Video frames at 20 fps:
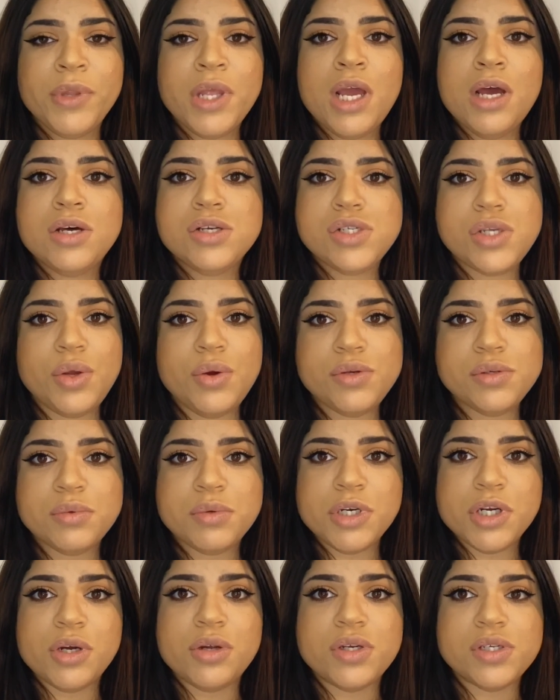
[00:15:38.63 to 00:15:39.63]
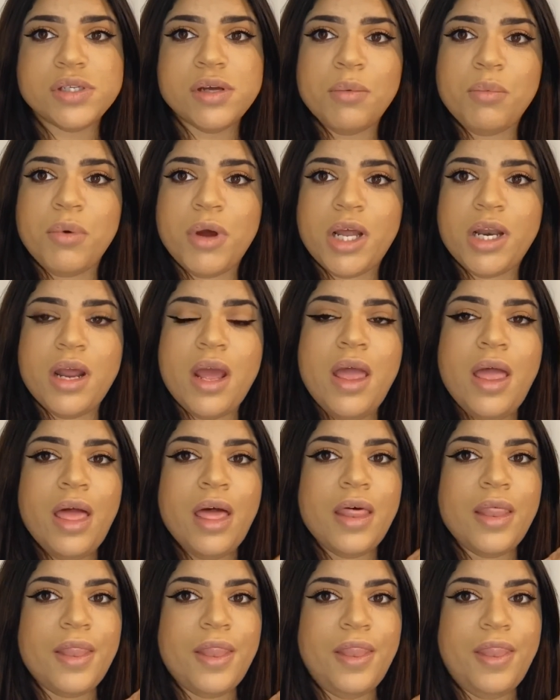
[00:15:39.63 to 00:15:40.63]
So you really want to go to someone
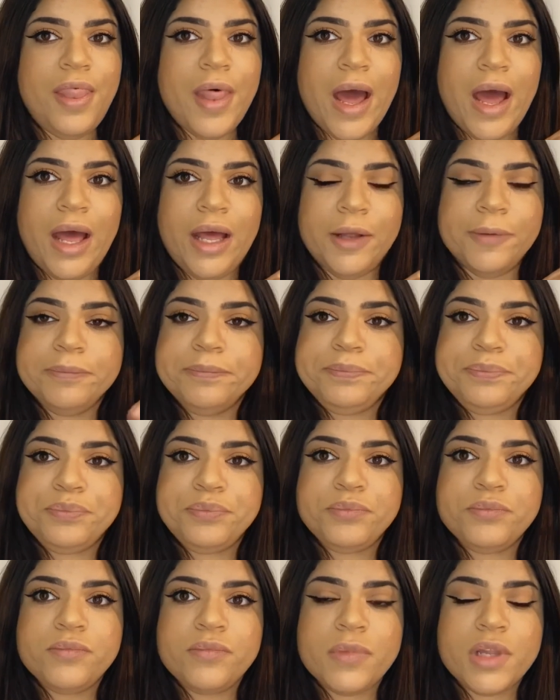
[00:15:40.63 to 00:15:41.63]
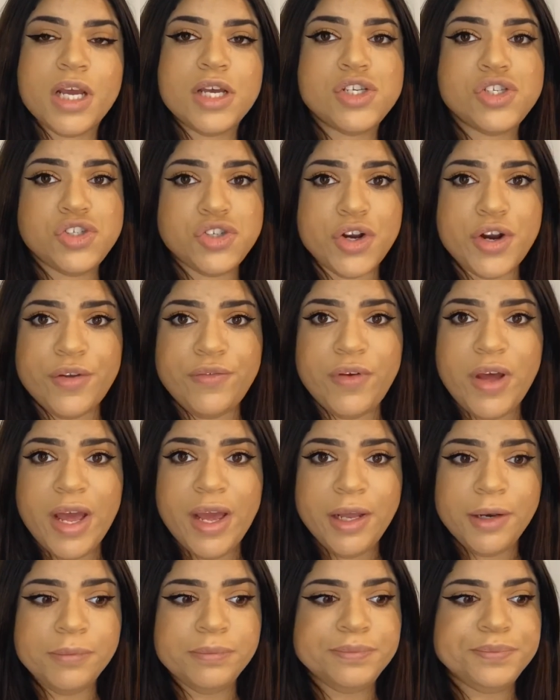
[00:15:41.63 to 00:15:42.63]
that is
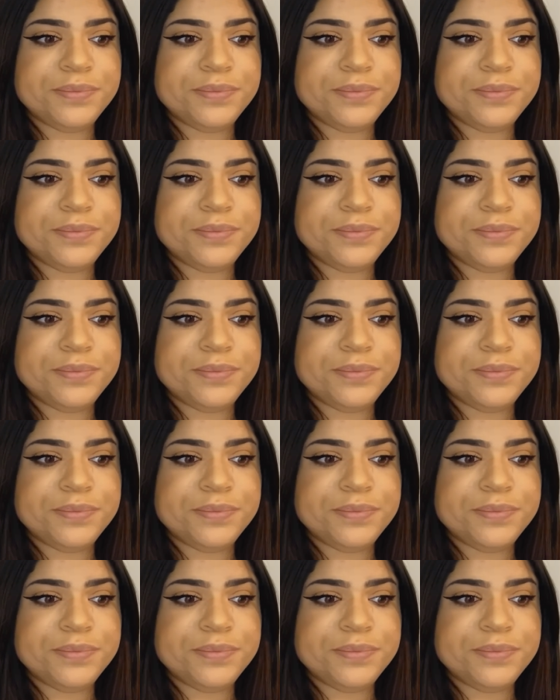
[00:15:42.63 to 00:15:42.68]
certified,